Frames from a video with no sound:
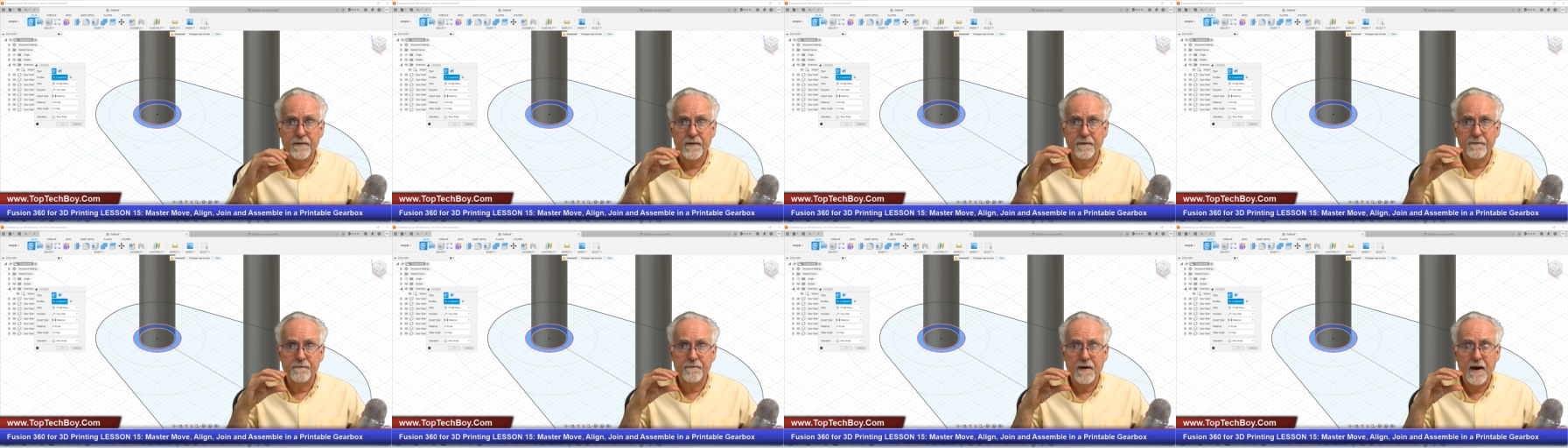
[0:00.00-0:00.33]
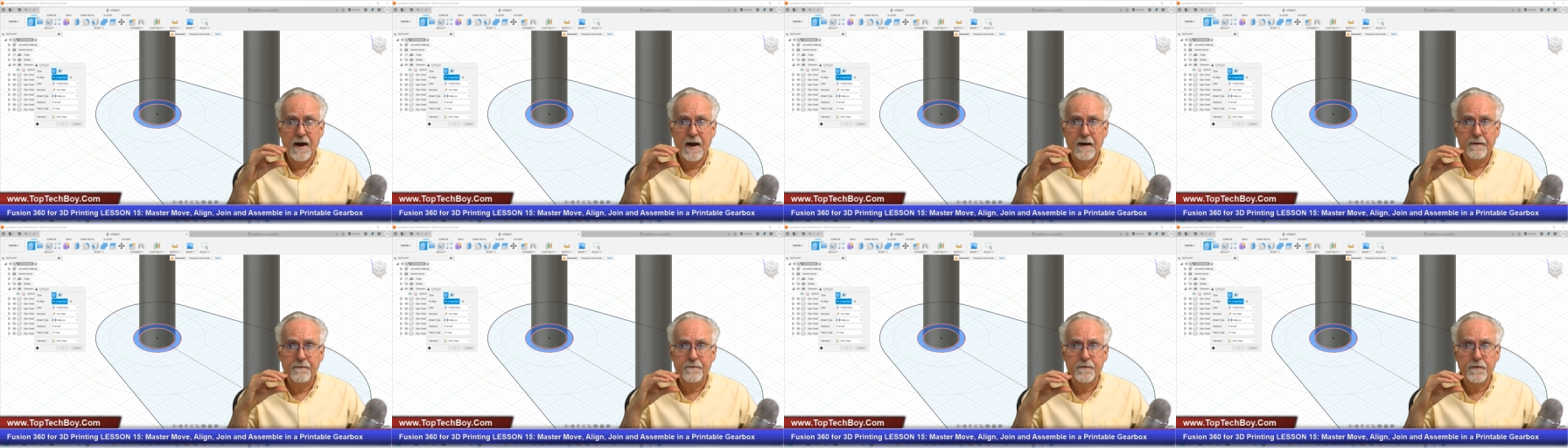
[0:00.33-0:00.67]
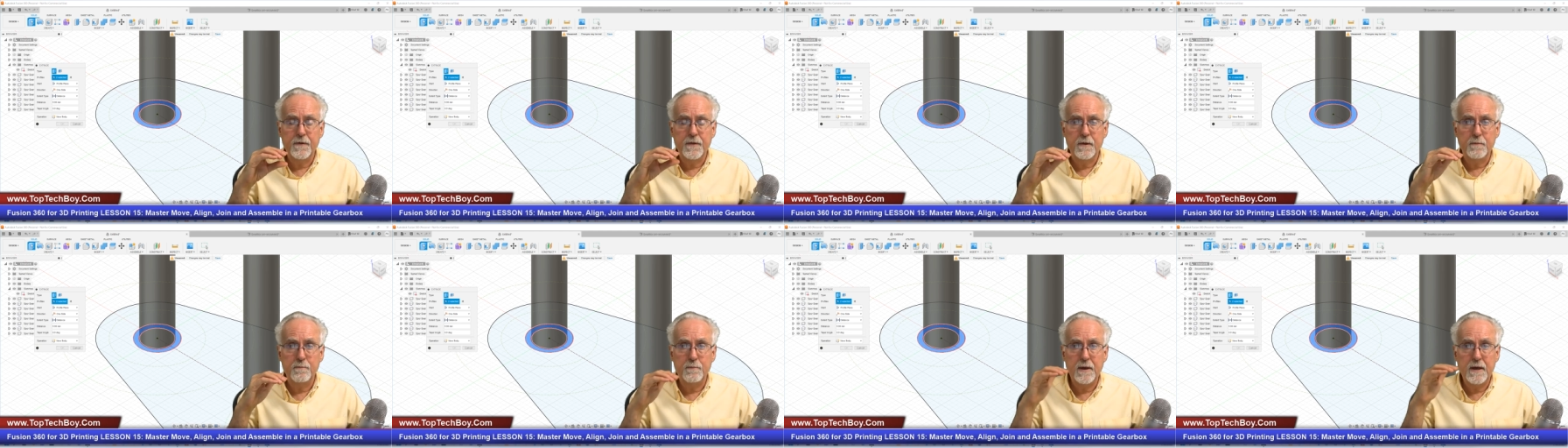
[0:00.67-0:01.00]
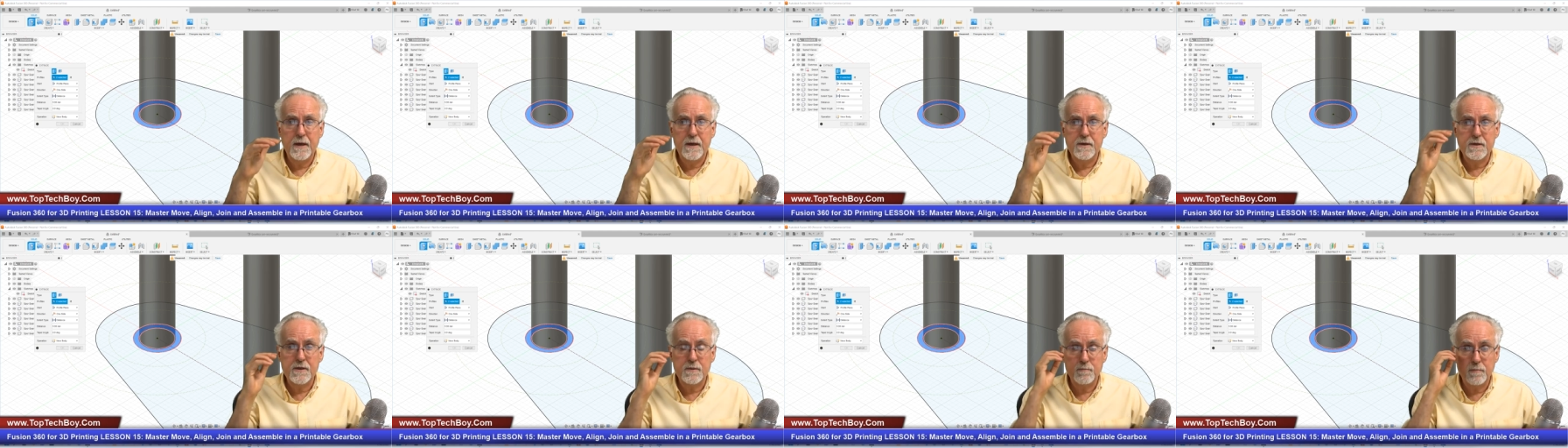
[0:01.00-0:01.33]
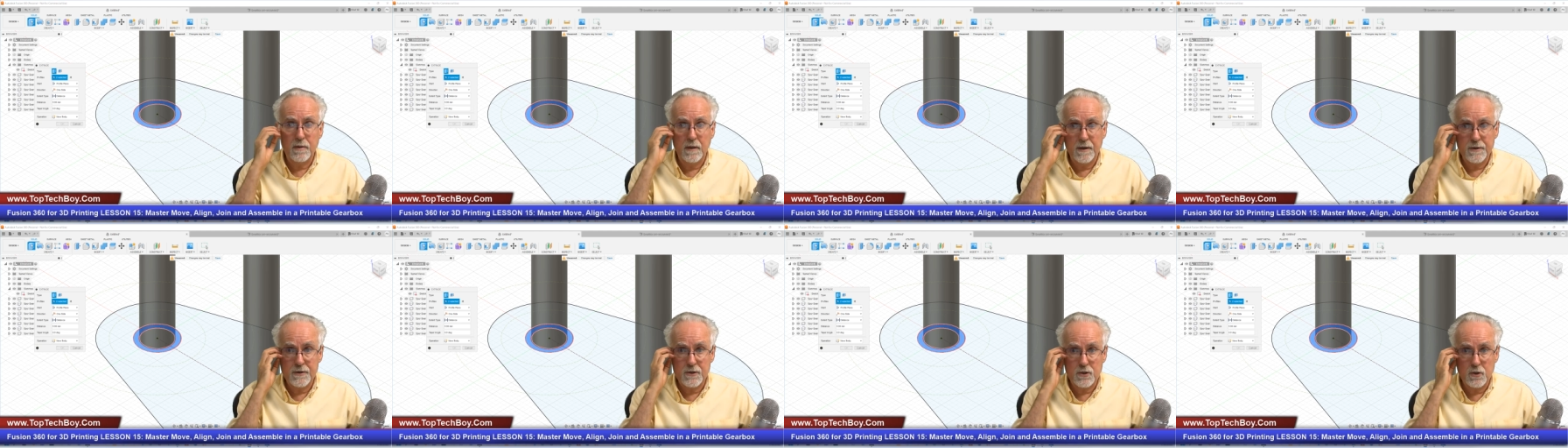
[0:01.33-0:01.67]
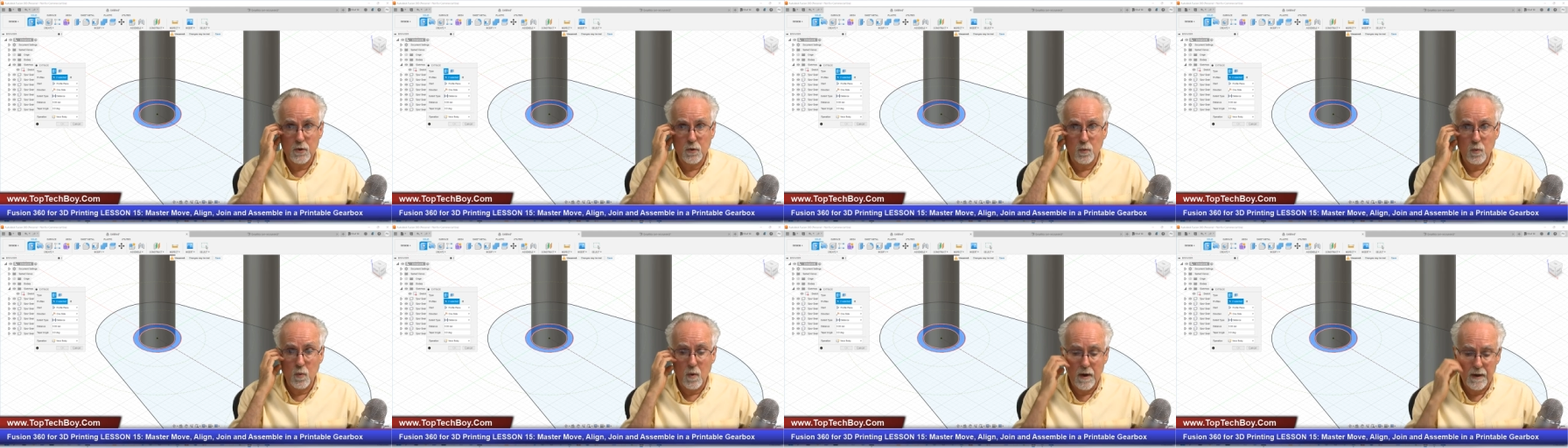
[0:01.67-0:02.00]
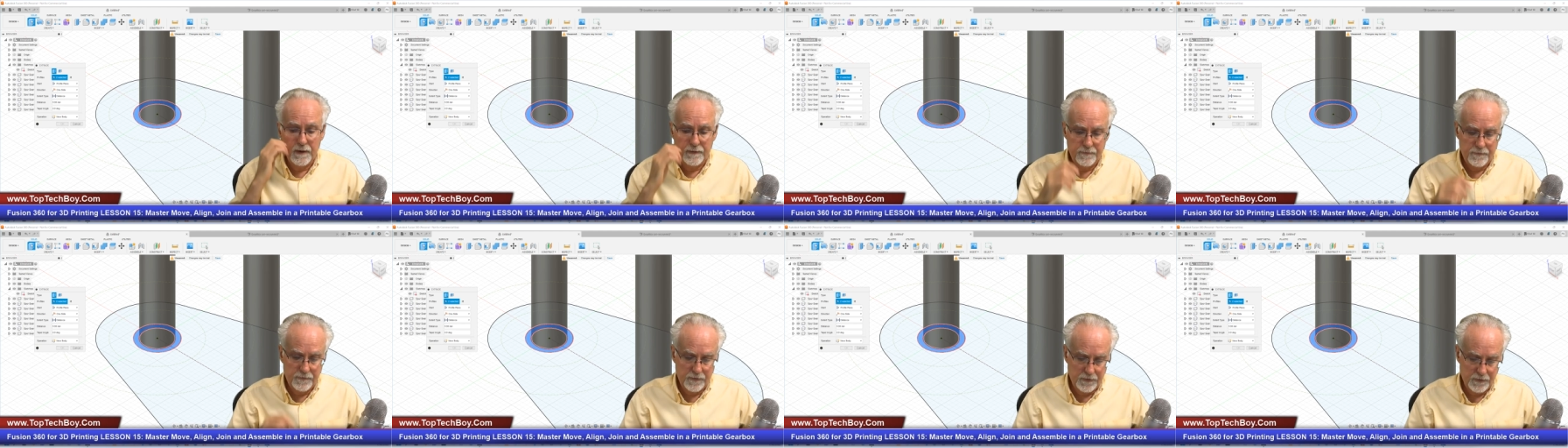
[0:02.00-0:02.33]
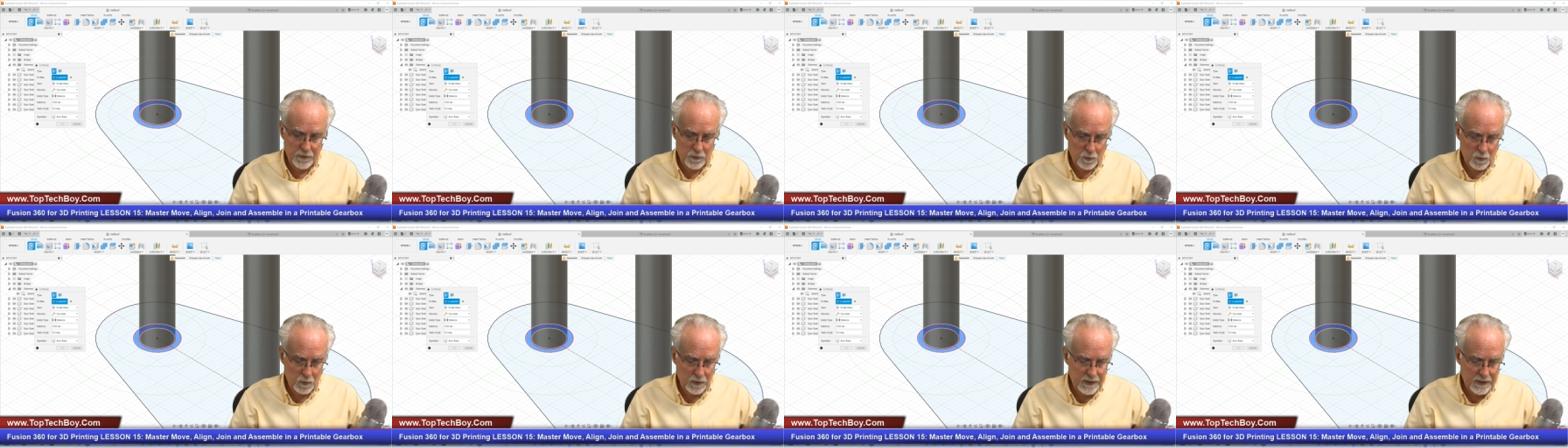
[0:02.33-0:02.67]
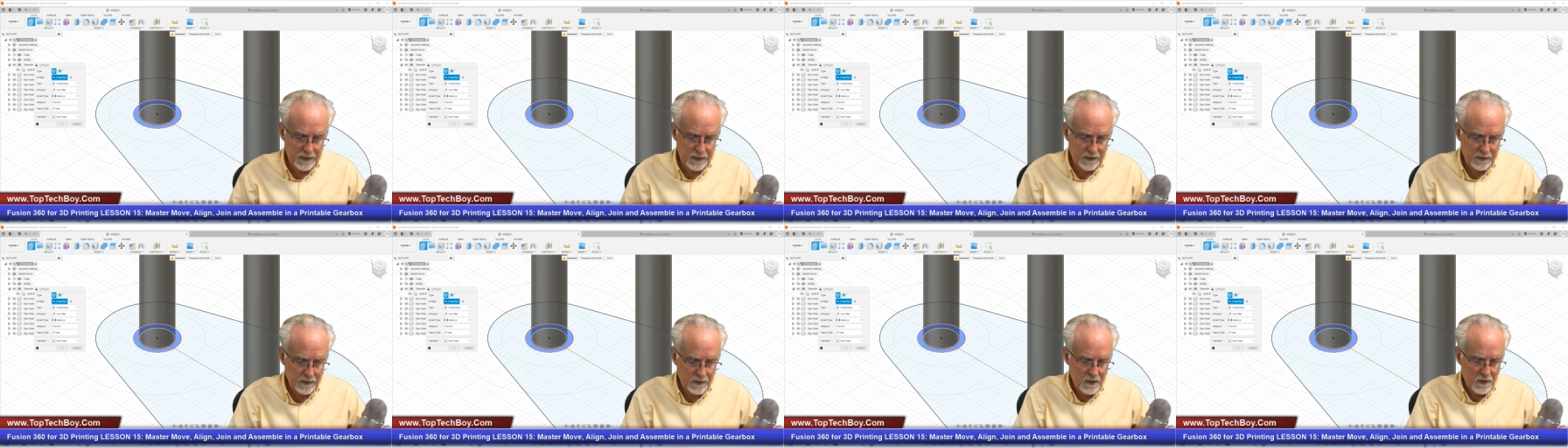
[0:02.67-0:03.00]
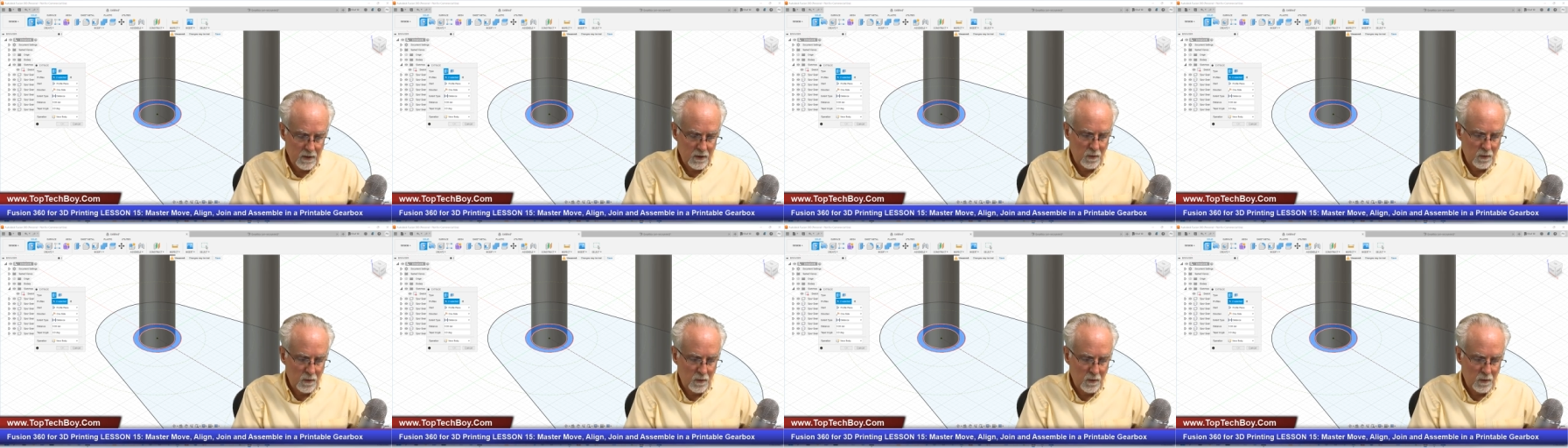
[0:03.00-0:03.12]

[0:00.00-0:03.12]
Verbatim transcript: The five for the base plus the one for the ring